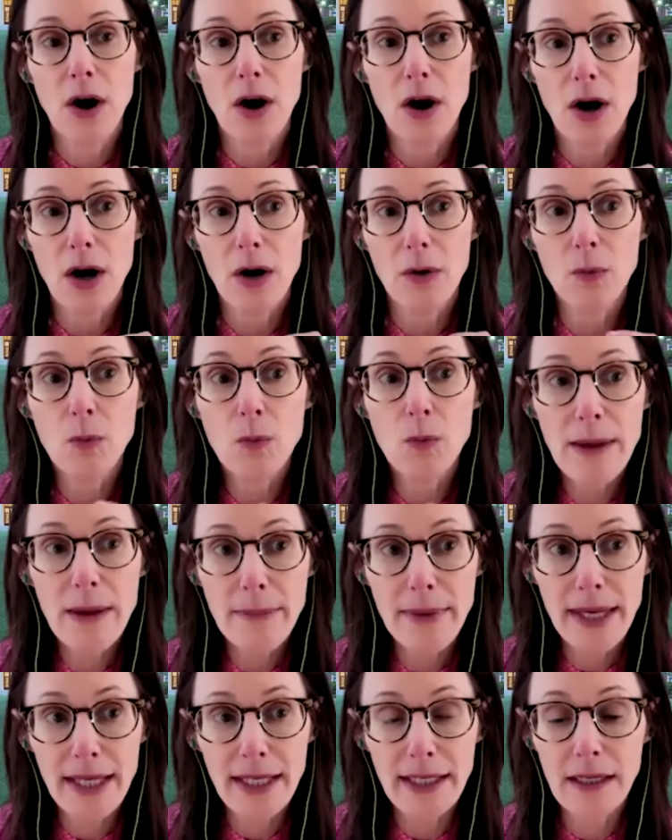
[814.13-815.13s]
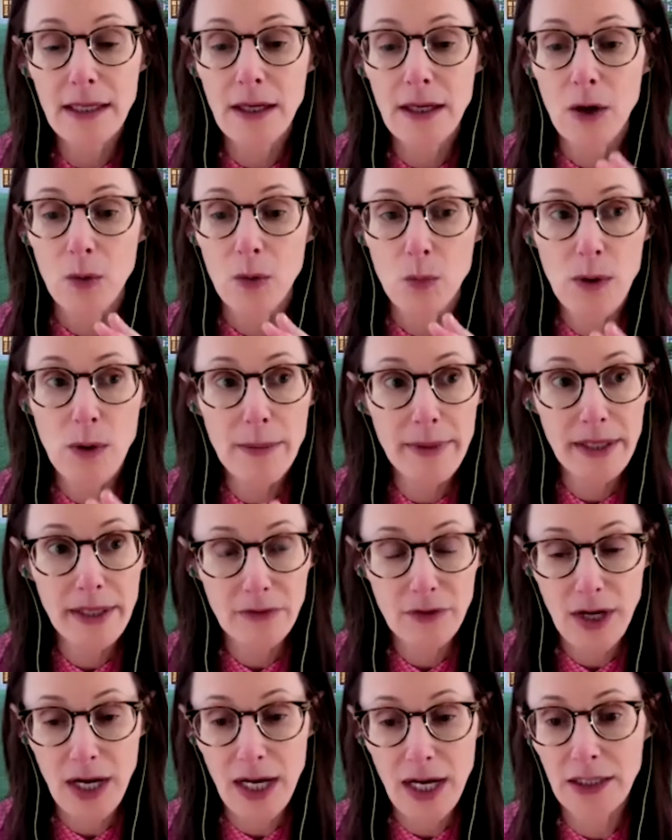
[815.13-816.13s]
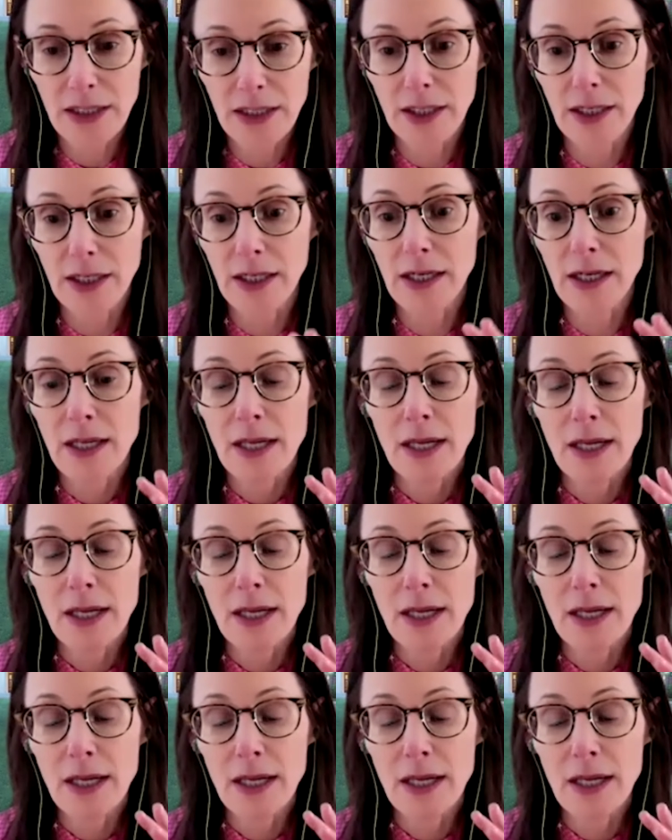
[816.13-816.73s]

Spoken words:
are women, women of color,